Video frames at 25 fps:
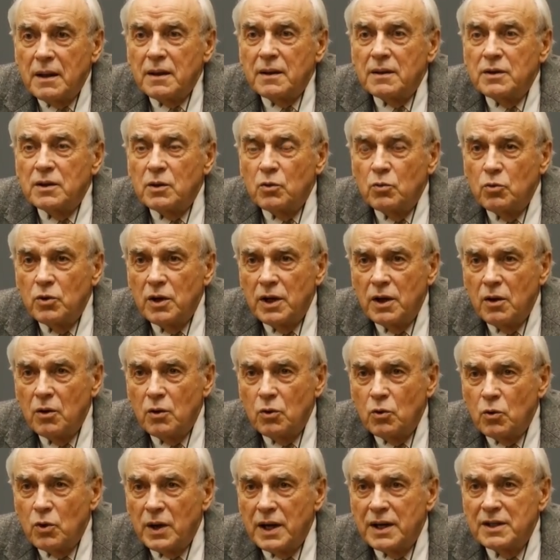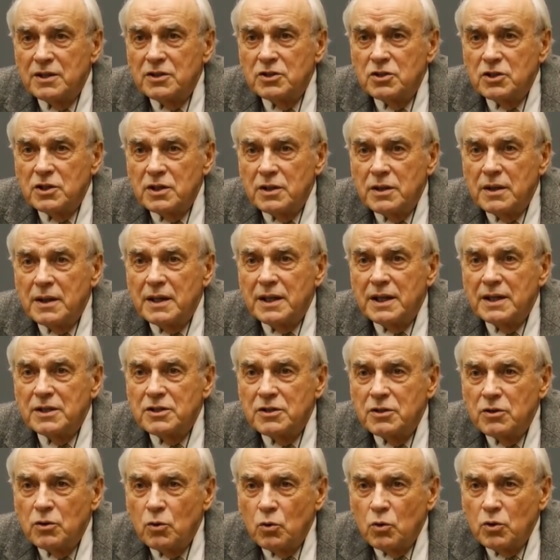The real question
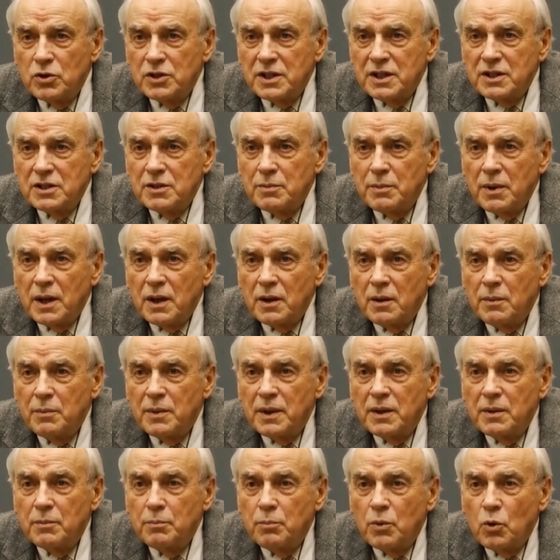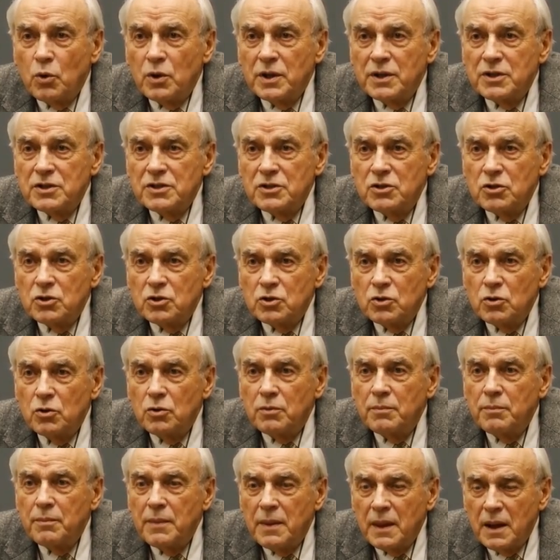his thought experiment points to,
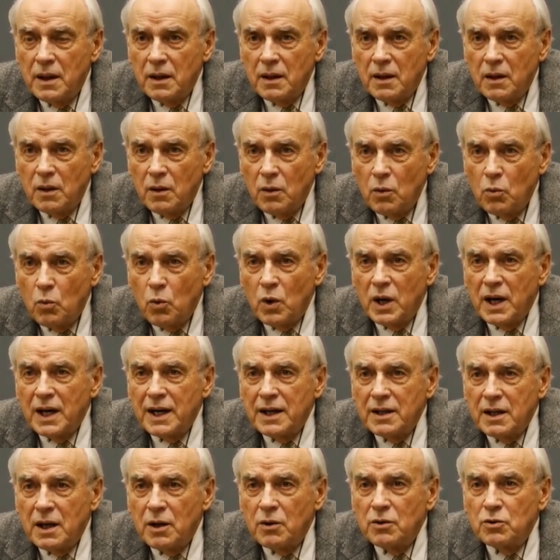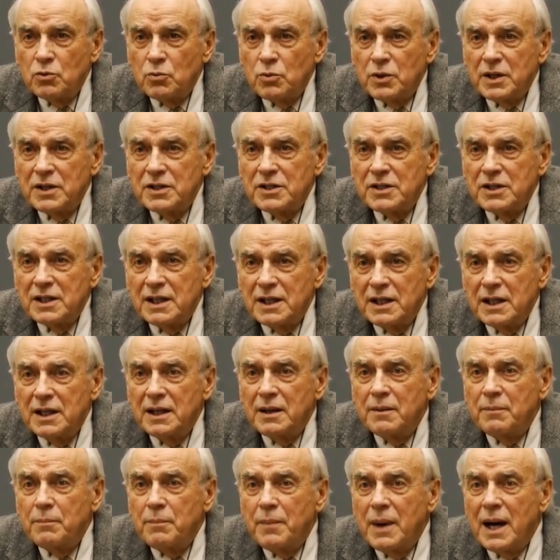why don't we see
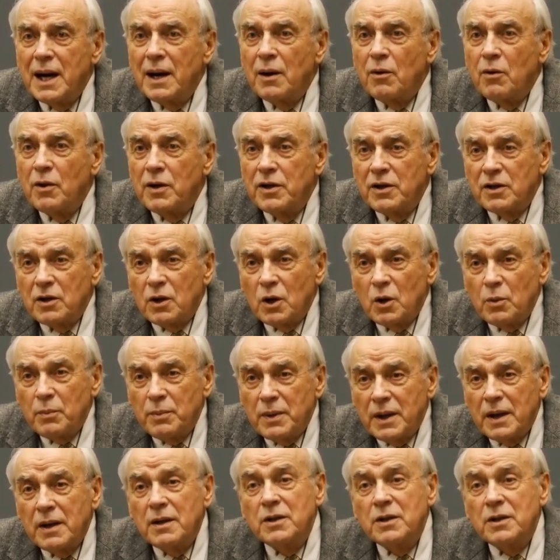macroscopic